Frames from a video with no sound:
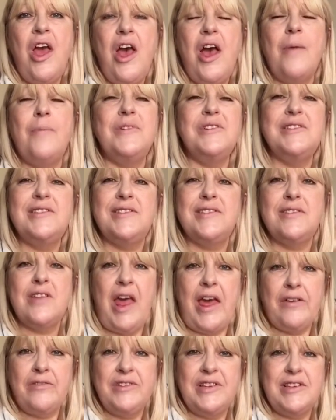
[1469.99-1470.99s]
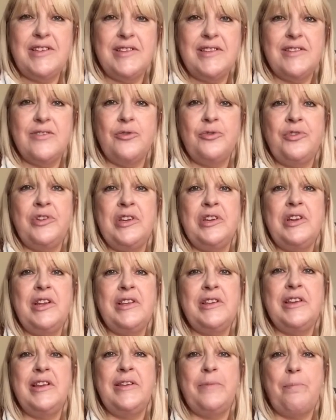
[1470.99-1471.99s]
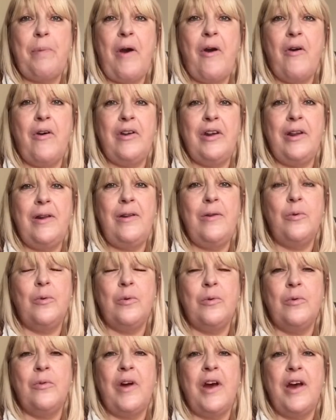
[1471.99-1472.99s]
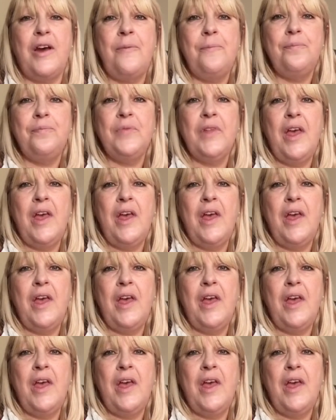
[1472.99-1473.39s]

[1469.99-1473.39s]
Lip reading: and my eldest son and his partner Laura.